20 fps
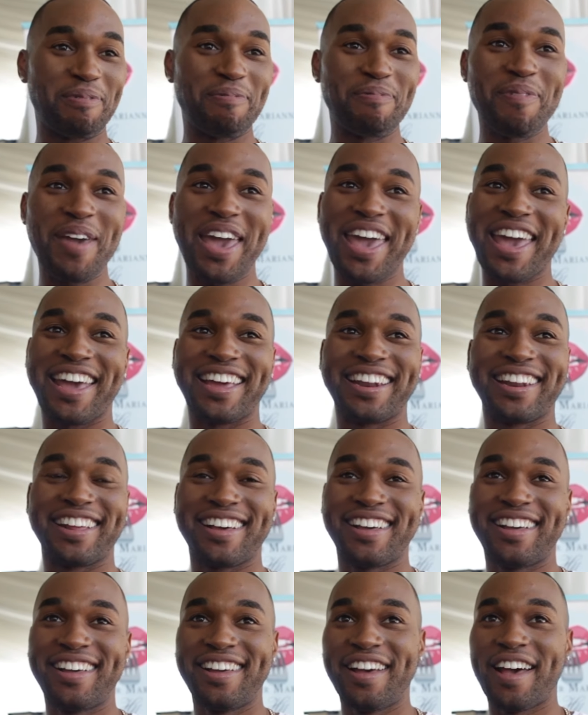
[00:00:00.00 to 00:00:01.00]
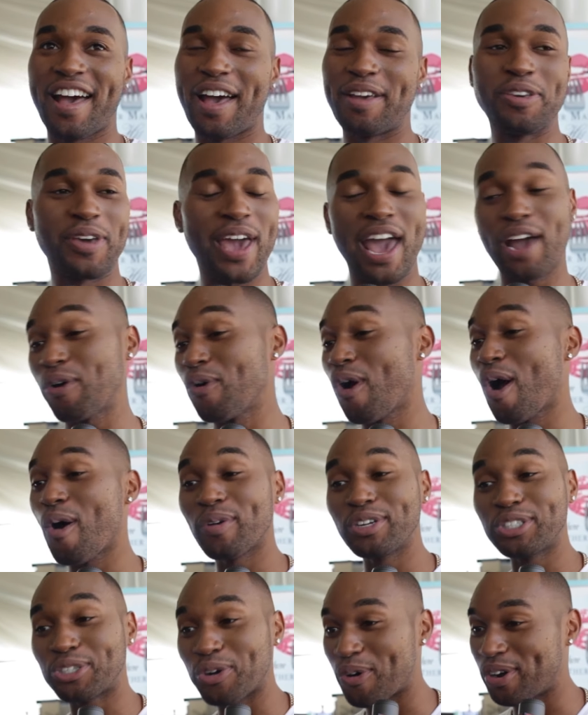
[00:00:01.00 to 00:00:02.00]
man, uh, you can't go wrong
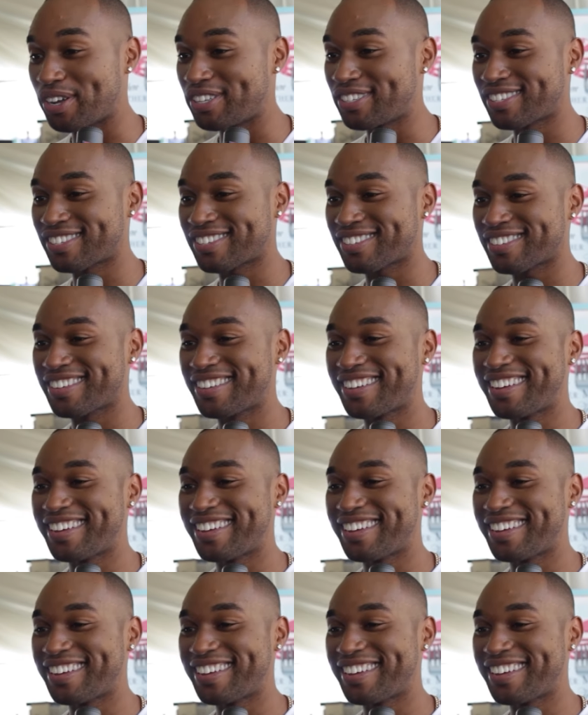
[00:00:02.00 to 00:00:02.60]
with Jordans.